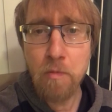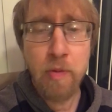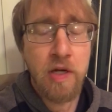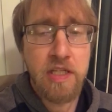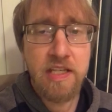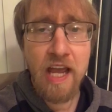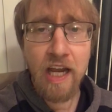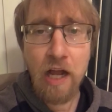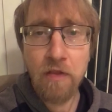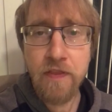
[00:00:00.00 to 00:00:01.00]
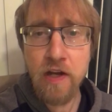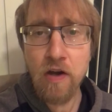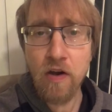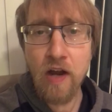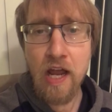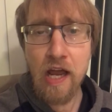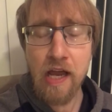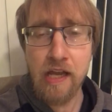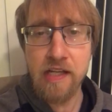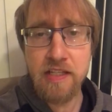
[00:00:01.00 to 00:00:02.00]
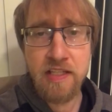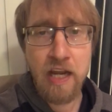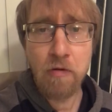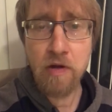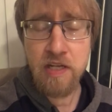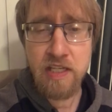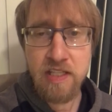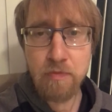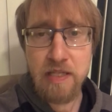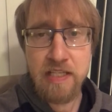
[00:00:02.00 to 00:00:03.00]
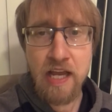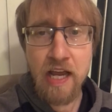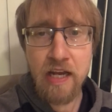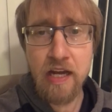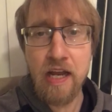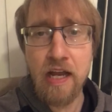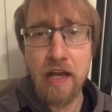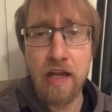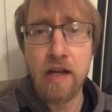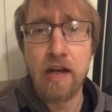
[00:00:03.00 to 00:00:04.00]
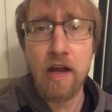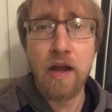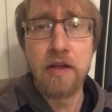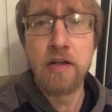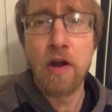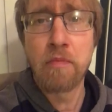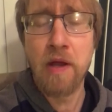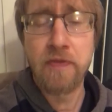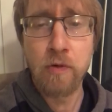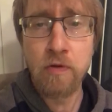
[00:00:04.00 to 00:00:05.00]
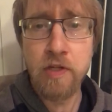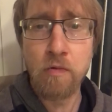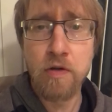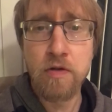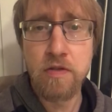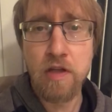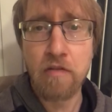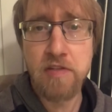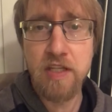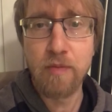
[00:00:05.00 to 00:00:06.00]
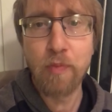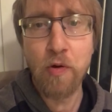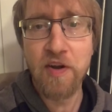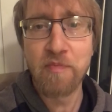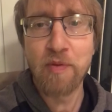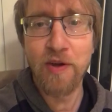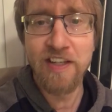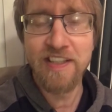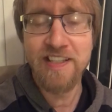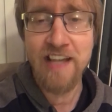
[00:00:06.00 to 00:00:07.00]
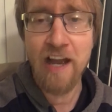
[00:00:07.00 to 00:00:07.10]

put his neck out there and say what needs to be said. And, you know, I'm not the only one who's obviously pointed this